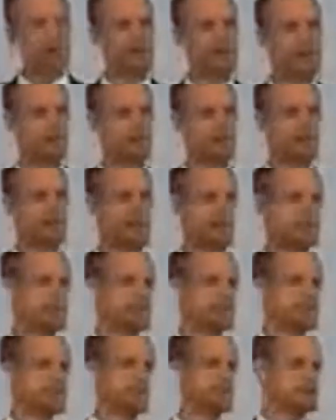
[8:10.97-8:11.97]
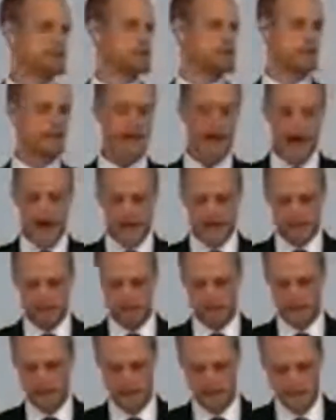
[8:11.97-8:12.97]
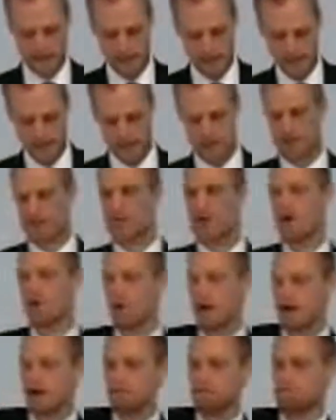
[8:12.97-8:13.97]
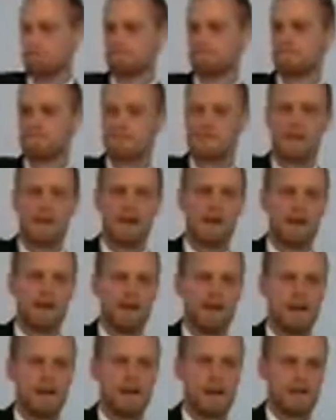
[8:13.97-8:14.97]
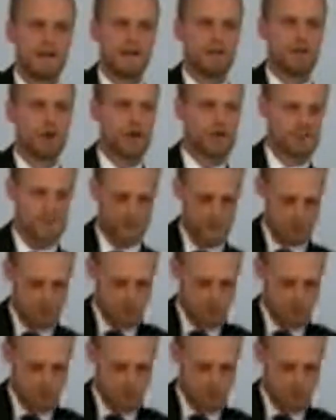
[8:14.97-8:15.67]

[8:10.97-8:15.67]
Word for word: period of history between Adam and Noah. Of course, if you